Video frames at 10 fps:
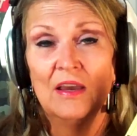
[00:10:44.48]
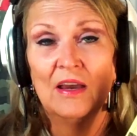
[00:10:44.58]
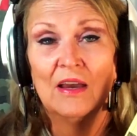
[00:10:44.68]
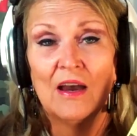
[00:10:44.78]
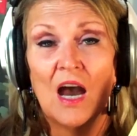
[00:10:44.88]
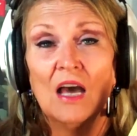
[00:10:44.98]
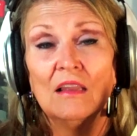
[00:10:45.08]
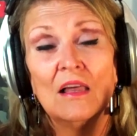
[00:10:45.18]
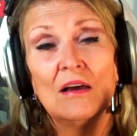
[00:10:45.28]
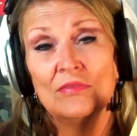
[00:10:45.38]
I
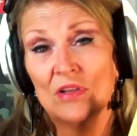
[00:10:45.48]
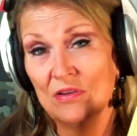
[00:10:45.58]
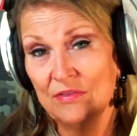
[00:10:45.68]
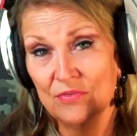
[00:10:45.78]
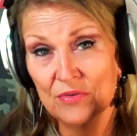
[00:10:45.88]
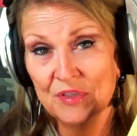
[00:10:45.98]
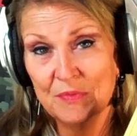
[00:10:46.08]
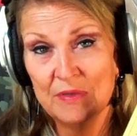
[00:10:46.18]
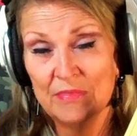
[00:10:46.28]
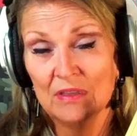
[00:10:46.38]
love law
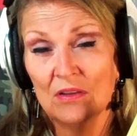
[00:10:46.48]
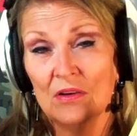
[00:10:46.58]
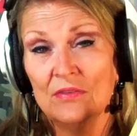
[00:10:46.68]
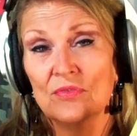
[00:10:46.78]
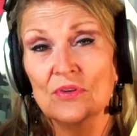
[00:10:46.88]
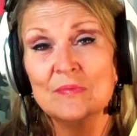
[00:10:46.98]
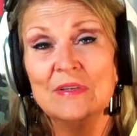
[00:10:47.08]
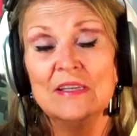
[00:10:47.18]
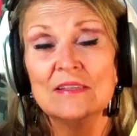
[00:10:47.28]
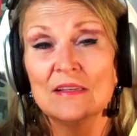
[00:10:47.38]
enforcement, but law
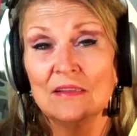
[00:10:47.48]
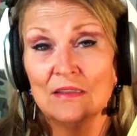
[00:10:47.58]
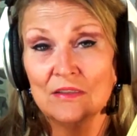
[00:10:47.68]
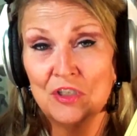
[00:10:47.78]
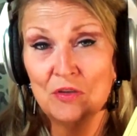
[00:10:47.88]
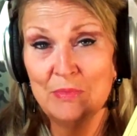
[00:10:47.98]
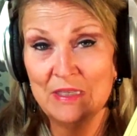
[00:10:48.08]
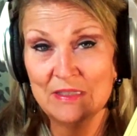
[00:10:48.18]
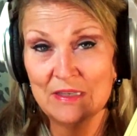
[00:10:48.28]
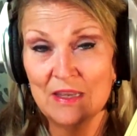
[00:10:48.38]
enforcement is a little too
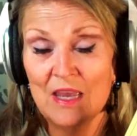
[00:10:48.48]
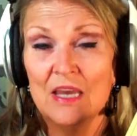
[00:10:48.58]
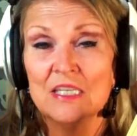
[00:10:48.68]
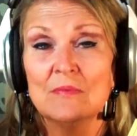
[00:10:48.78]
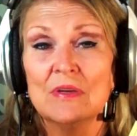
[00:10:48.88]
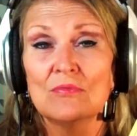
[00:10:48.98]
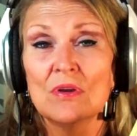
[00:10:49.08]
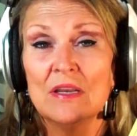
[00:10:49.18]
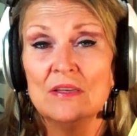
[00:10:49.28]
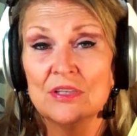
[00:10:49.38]
busy to be
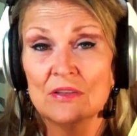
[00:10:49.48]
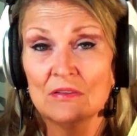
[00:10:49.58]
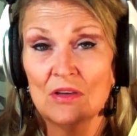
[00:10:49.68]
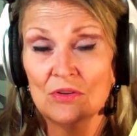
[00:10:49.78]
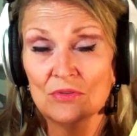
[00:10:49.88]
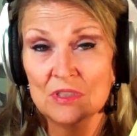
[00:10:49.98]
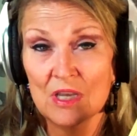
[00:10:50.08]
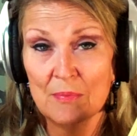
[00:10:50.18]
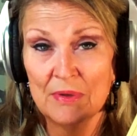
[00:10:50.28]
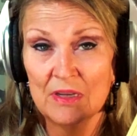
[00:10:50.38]
running to the local
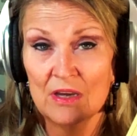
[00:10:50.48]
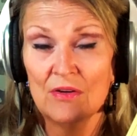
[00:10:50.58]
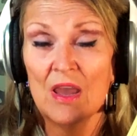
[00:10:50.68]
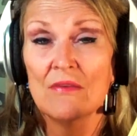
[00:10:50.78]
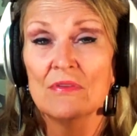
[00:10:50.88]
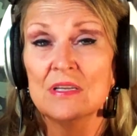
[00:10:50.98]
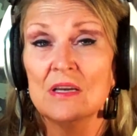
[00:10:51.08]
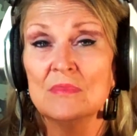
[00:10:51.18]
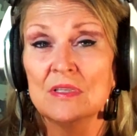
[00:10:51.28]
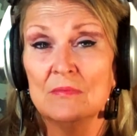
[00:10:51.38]
stop and go every
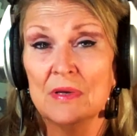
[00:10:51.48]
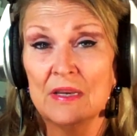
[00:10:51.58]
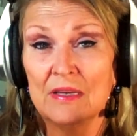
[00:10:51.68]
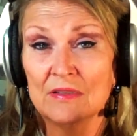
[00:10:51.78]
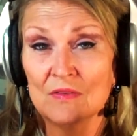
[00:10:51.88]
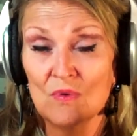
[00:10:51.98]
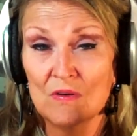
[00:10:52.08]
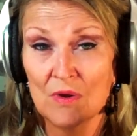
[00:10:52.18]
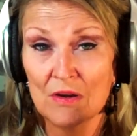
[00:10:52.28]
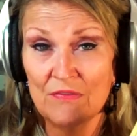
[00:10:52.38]
time somebody doesn't want to
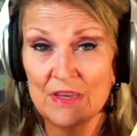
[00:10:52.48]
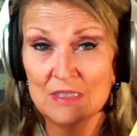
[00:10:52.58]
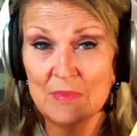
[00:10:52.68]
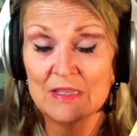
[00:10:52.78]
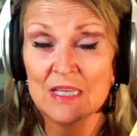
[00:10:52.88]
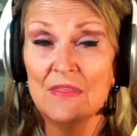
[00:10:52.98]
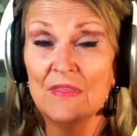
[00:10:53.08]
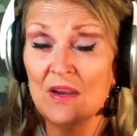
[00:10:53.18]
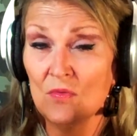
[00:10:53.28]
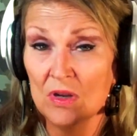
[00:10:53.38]
wear a face mask, and
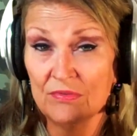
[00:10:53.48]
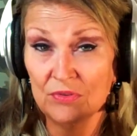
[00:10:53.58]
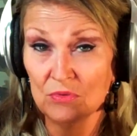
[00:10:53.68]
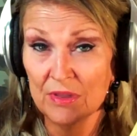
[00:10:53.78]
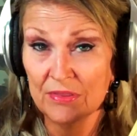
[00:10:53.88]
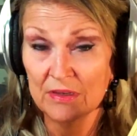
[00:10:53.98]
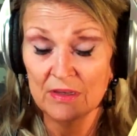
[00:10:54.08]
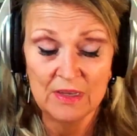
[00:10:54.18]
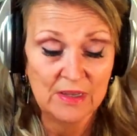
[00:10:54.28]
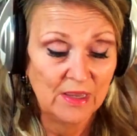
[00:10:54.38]
they don't want to fool with it.
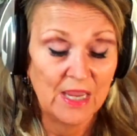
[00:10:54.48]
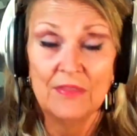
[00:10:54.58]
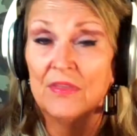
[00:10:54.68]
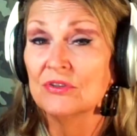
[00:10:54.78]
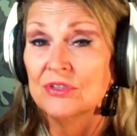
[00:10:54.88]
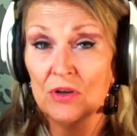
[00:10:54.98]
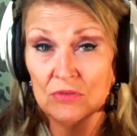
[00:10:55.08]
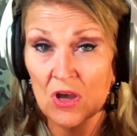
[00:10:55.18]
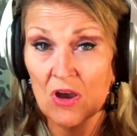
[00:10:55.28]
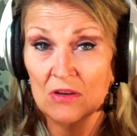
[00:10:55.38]
And there's no
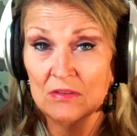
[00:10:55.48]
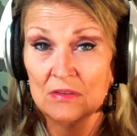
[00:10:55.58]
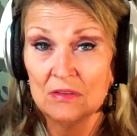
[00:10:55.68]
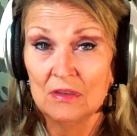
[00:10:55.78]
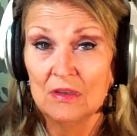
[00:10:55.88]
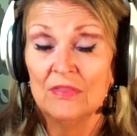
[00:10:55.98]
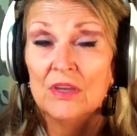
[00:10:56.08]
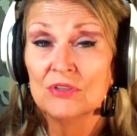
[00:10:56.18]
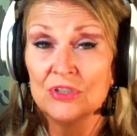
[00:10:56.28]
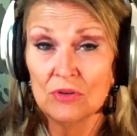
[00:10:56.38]
law.
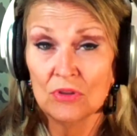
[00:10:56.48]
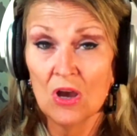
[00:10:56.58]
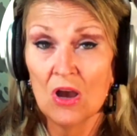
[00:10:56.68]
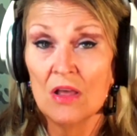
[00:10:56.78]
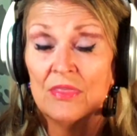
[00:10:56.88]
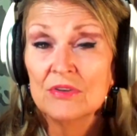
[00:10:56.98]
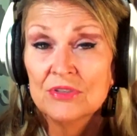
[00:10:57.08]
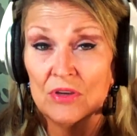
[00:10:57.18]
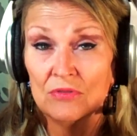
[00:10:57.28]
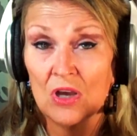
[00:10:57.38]
There's no law, there's
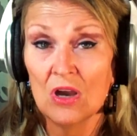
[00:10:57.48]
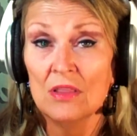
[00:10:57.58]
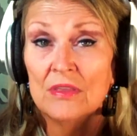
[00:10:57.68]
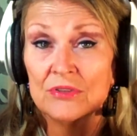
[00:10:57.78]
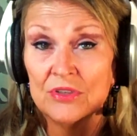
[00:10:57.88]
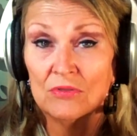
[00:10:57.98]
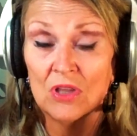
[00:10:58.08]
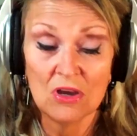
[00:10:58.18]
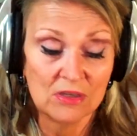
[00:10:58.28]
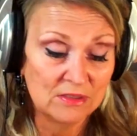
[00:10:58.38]
no law, there's no
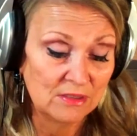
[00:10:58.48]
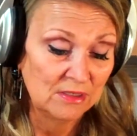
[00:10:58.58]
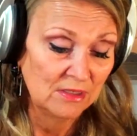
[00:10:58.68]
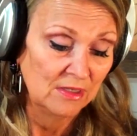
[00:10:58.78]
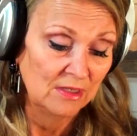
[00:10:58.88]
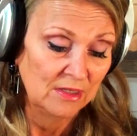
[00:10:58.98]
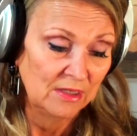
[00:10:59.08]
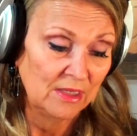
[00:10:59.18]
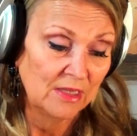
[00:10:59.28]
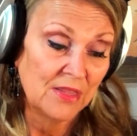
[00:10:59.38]
law.
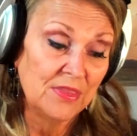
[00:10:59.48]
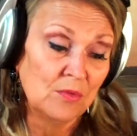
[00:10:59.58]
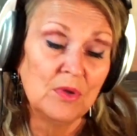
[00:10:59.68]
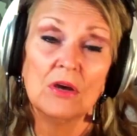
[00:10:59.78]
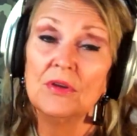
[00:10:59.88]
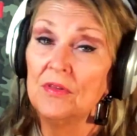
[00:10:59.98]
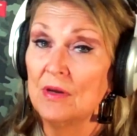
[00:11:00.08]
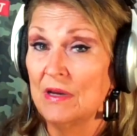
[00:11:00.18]
And I think we all know that by